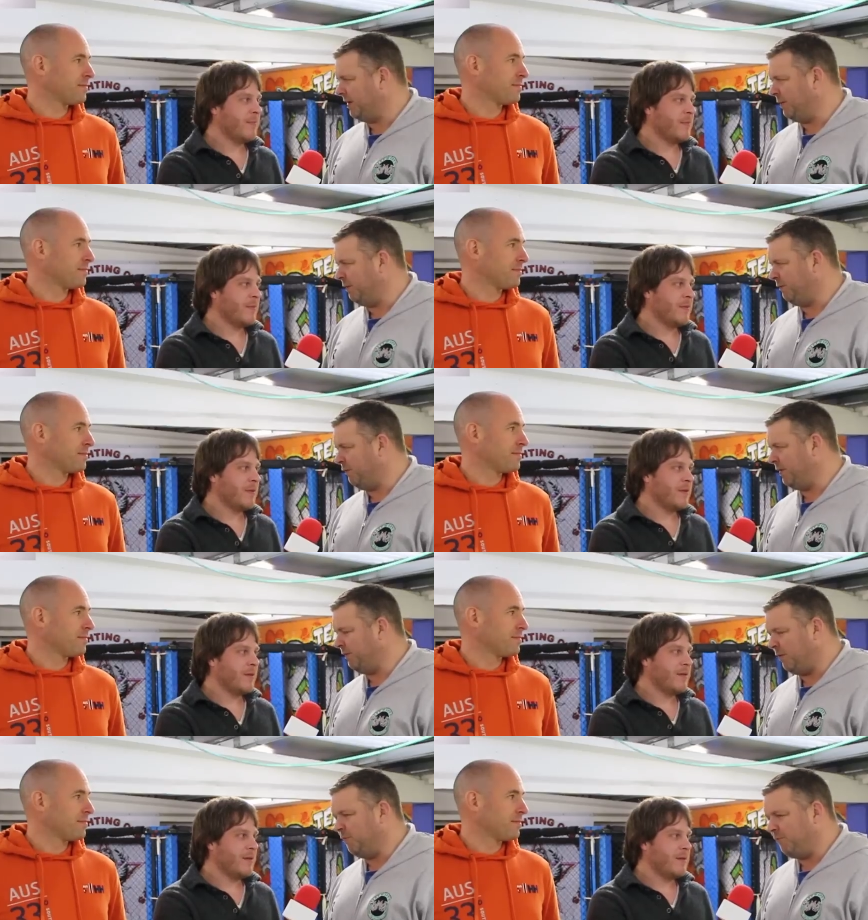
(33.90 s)
Speaker 1: to do the
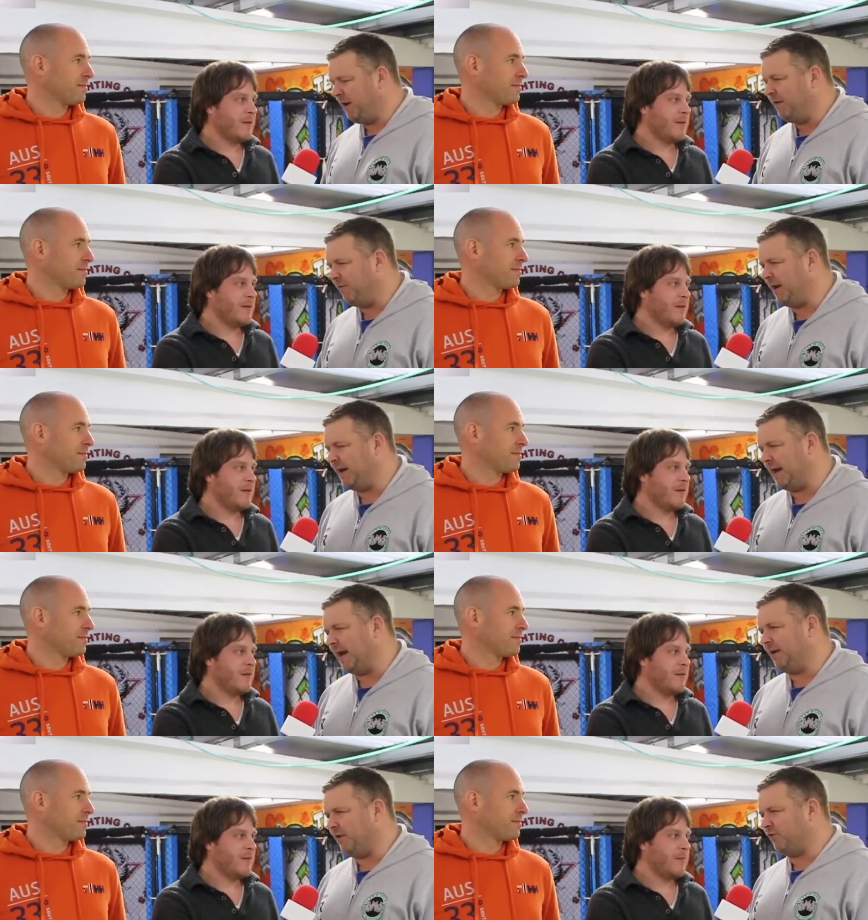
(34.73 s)
fight. So I'm really, really
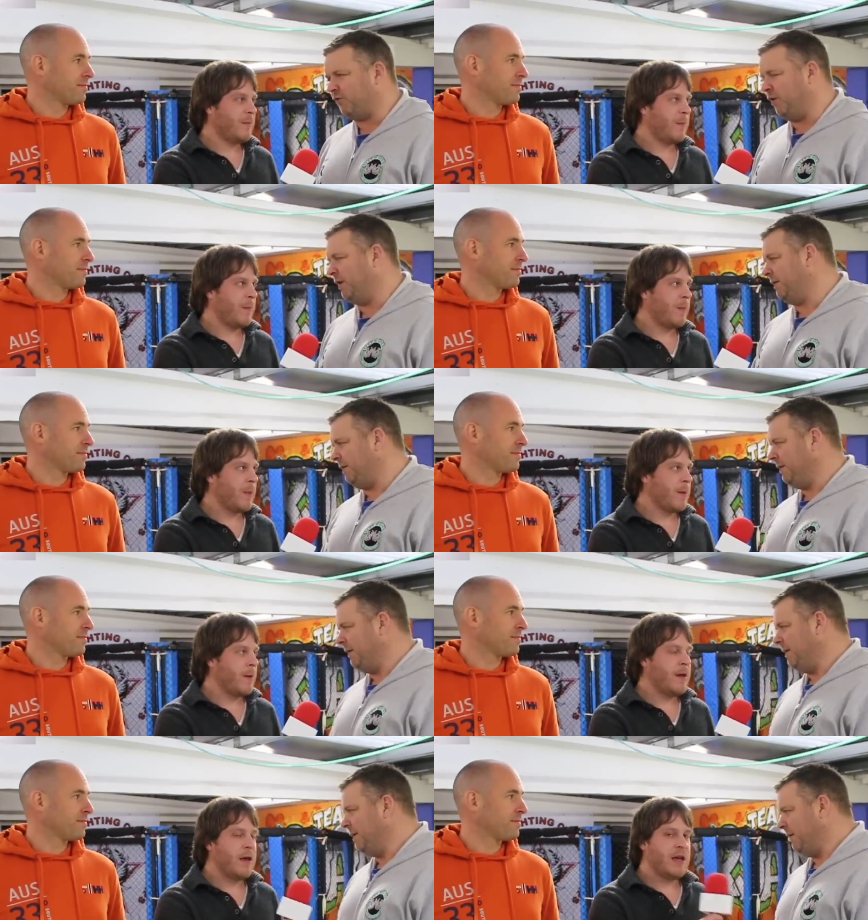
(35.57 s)
glad he got signed.
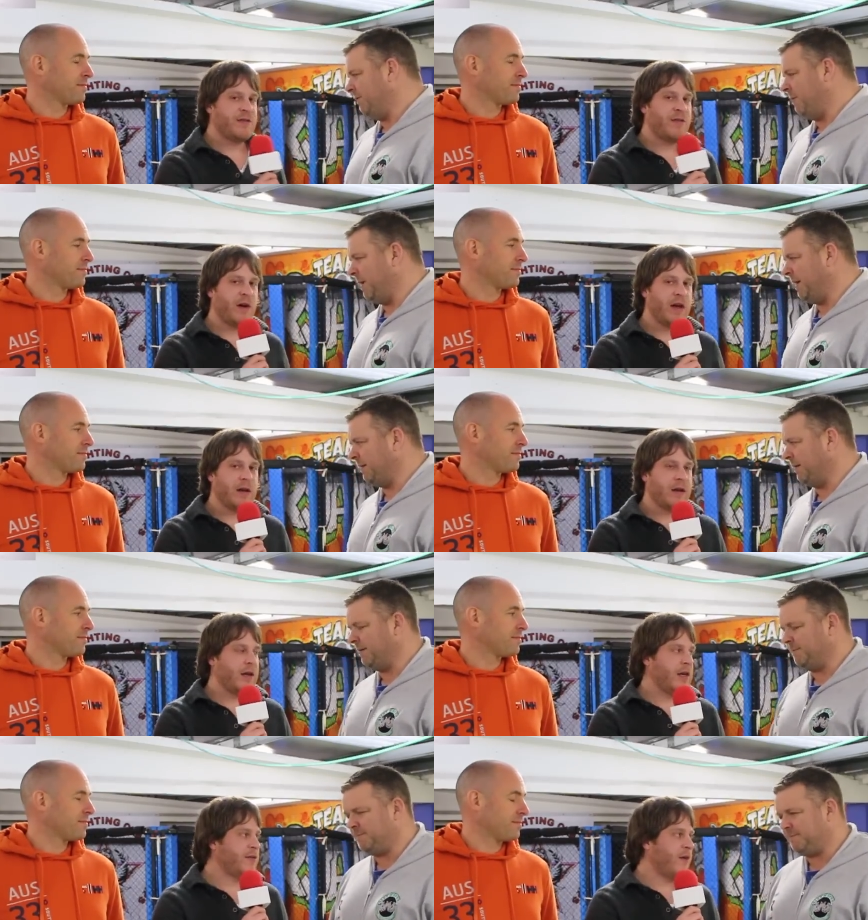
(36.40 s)
Speaker 2: He's, fight,
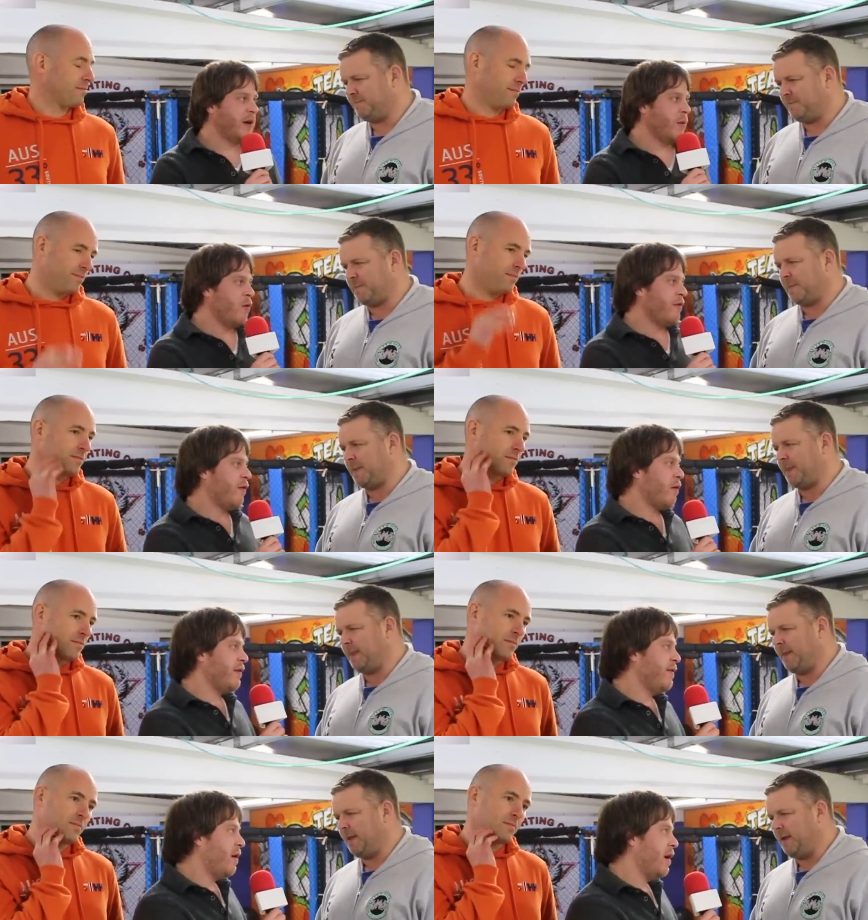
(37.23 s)
he's fighting at
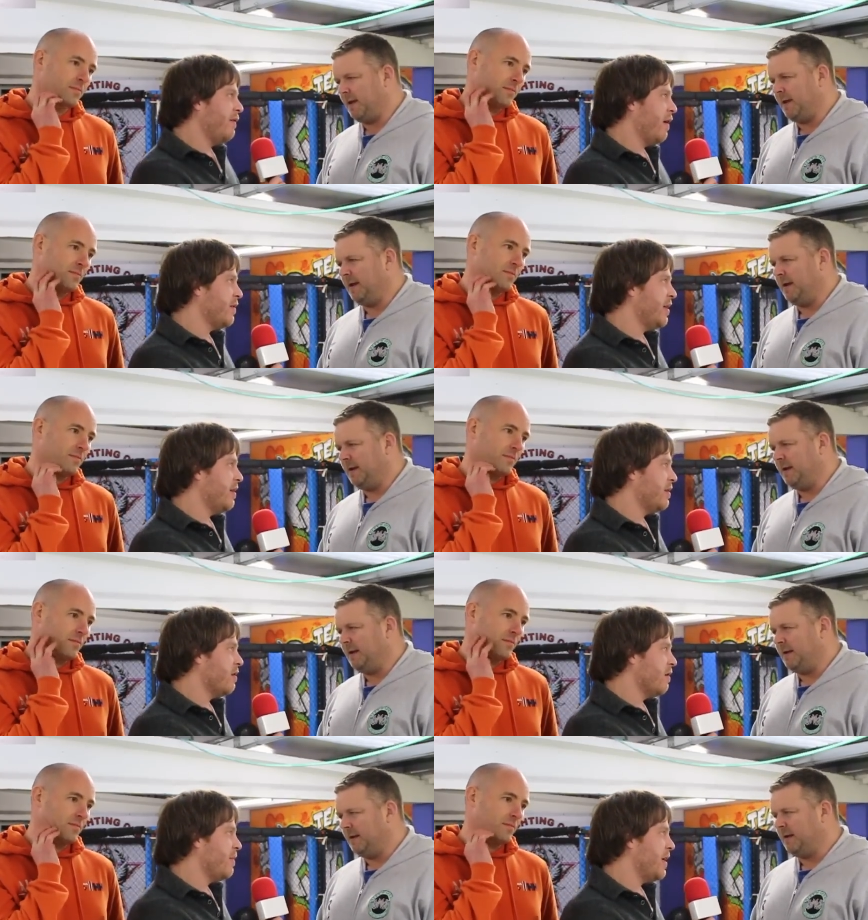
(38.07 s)
145. Obviously, there's
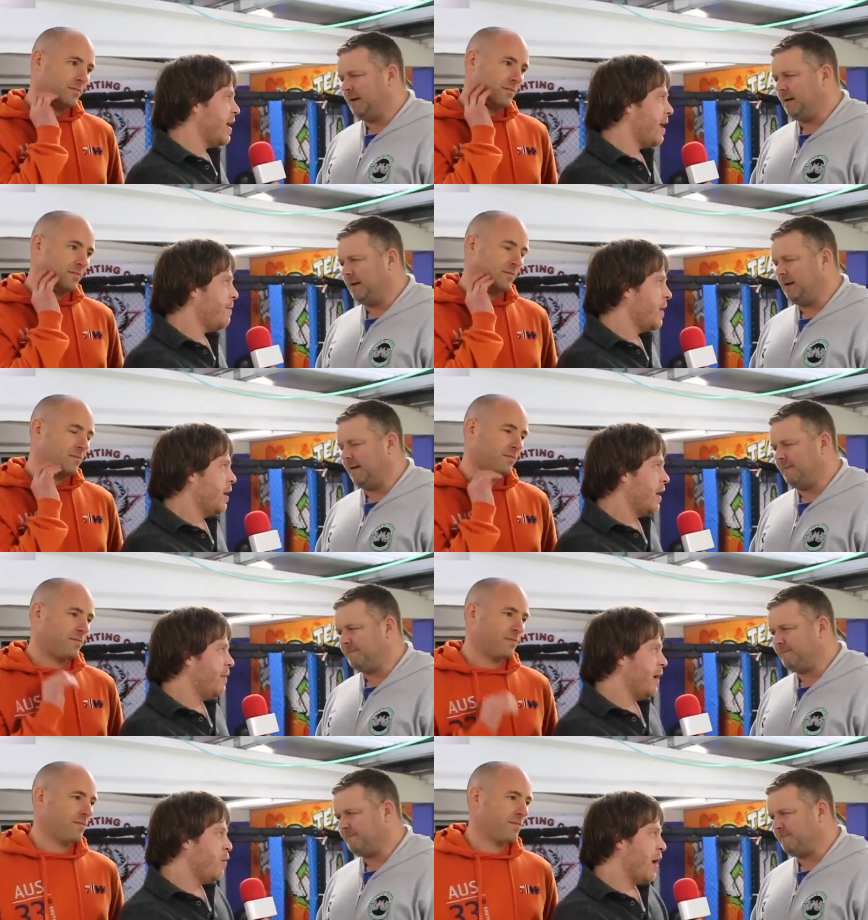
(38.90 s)
going to be um,
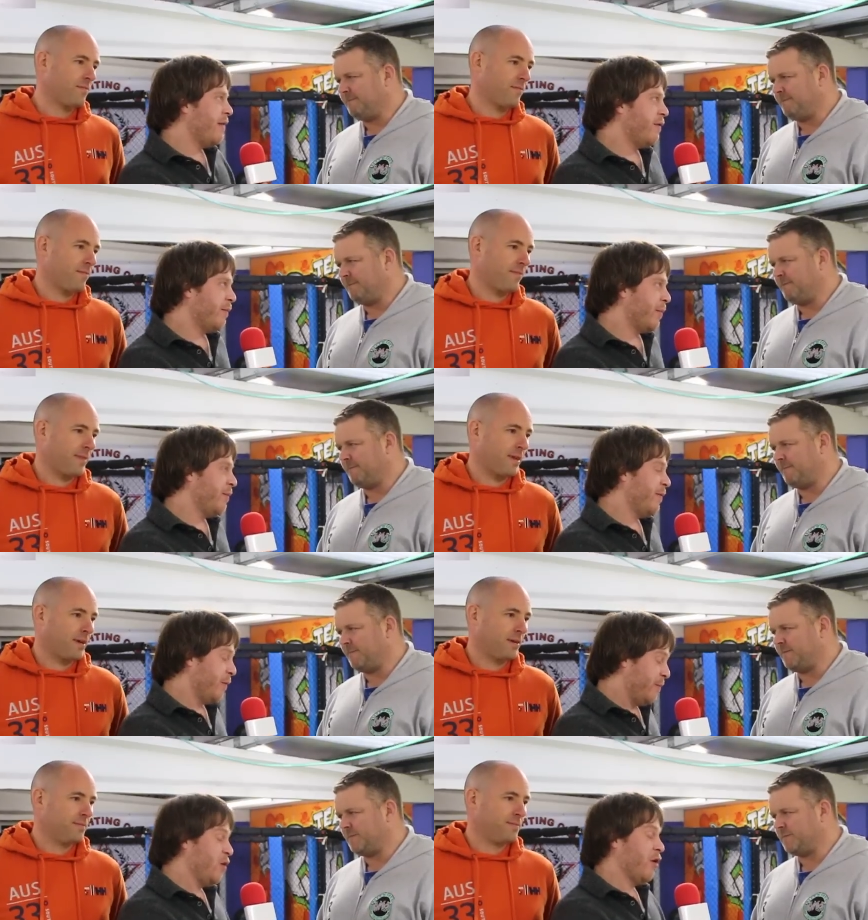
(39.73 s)
a big weight for,
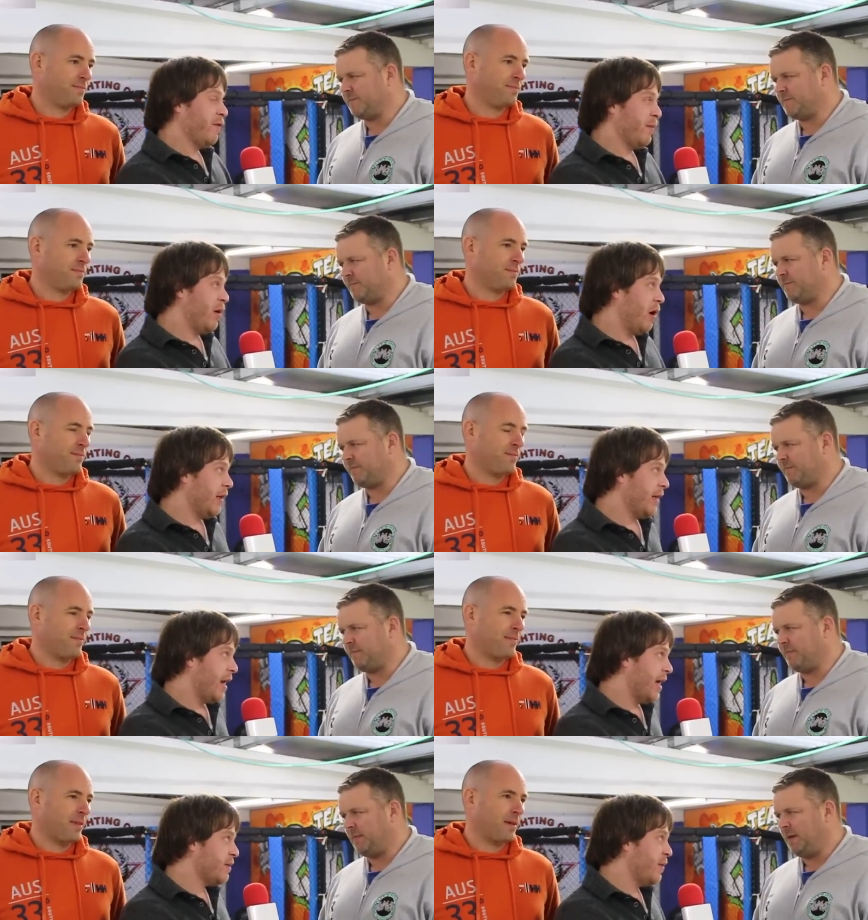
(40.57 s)
for, cut for Paul in the
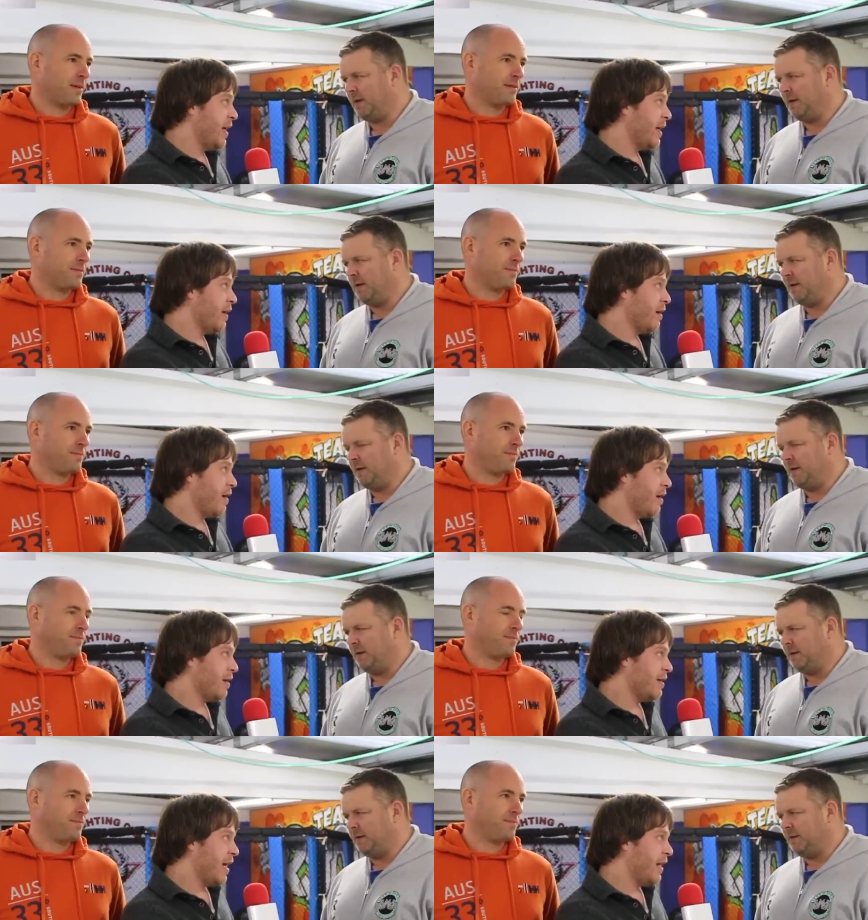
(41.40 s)
next week or, or, 10